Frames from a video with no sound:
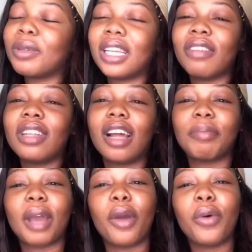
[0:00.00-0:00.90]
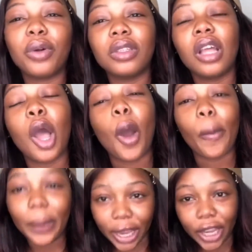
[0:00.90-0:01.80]
giving out my own
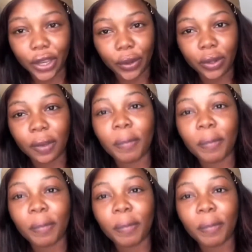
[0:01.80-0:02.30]
opinion